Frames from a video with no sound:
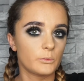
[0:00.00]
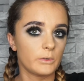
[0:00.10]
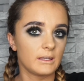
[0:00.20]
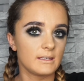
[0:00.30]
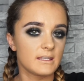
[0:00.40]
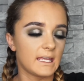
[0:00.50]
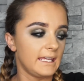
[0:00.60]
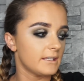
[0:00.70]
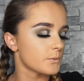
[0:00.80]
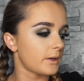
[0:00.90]
To quickly
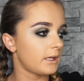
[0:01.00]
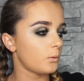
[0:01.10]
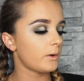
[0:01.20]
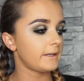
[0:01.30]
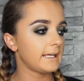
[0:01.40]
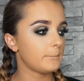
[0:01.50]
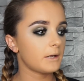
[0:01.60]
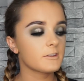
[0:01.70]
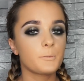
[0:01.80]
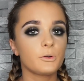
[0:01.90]
say as well, when
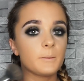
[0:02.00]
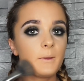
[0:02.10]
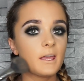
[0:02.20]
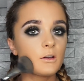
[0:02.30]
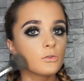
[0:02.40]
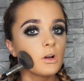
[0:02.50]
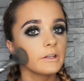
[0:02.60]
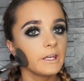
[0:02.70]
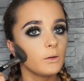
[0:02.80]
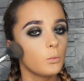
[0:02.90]
I was putting the powder
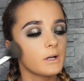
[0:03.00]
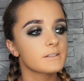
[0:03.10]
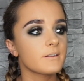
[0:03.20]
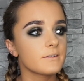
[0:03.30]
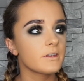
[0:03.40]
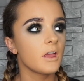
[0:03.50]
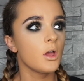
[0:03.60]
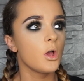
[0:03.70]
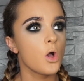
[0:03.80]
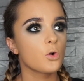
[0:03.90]
on, it wasn't
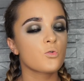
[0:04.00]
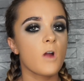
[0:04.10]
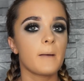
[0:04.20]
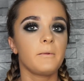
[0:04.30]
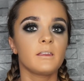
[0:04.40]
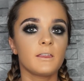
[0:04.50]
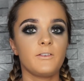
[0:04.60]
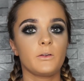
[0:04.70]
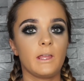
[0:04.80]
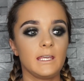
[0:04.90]
grabbing the
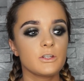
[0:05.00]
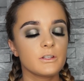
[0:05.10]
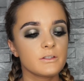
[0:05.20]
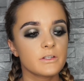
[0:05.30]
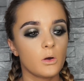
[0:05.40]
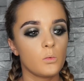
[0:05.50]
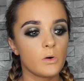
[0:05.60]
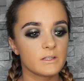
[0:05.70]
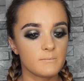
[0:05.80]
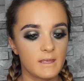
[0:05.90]
foundation, so it
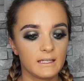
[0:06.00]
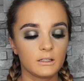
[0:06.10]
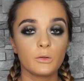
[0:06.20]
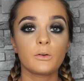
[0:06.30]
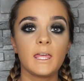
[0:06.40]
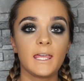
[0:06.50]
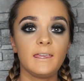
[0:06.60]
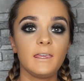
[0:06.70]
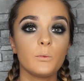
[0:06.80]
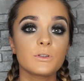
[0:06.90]
wasn't making it look
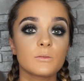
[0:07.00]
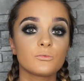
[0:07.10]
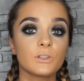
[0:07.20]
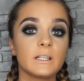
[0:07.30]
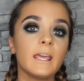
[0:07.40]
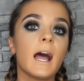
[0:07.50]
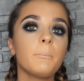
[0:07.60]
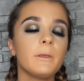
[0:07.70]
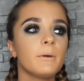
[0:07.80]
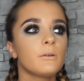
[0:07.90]
cakey, which I'm really
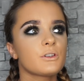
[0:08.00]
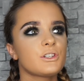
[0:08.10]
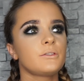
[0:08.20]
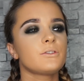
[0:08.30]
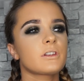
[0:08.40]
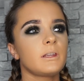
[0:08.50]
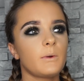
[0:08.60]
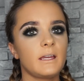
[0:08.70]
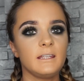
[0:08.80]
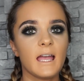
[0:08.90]
happy about, because usually
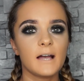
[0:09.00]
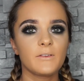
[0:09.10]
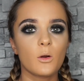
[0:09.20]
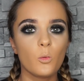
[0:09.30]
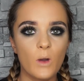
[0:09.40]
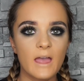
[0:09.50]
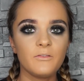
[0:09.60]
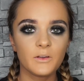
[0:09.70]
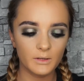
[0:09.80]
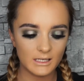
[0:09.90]
when you have like a
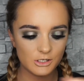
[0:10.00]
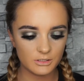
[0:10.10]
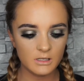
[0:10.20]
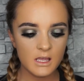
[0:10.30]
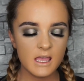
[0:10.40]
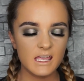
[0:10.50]
wet foundation,